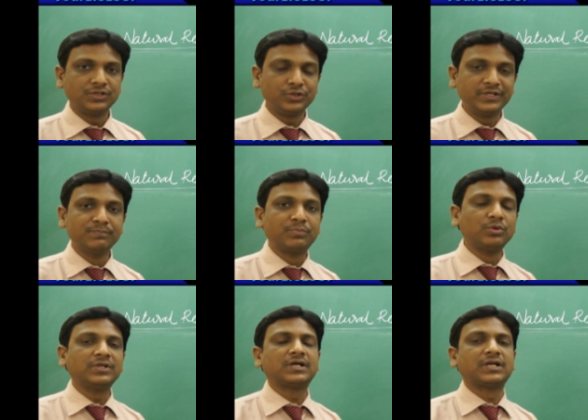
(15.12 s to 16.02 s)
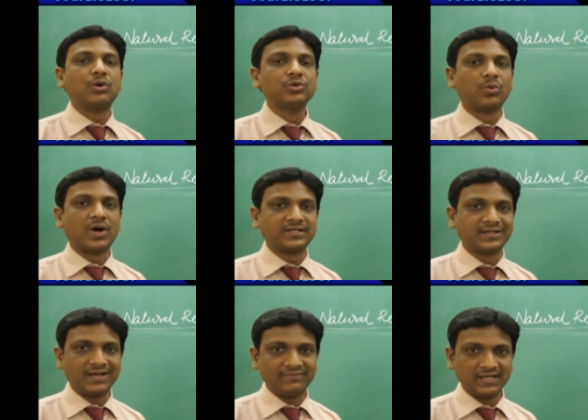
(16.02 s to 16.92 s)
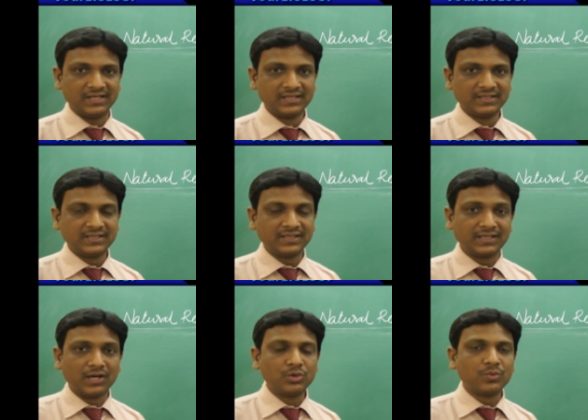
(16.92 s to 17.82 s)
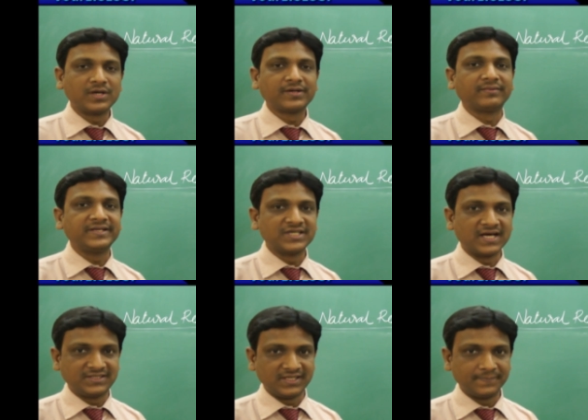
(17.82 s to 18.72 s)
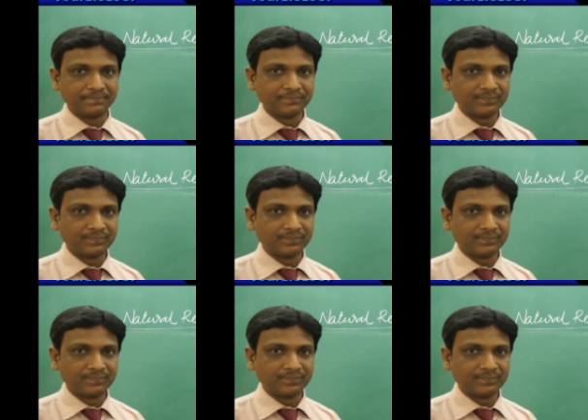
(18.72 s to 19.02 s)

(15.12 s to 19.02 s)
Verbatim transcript: to improve the groundwater level, groundwater recharging.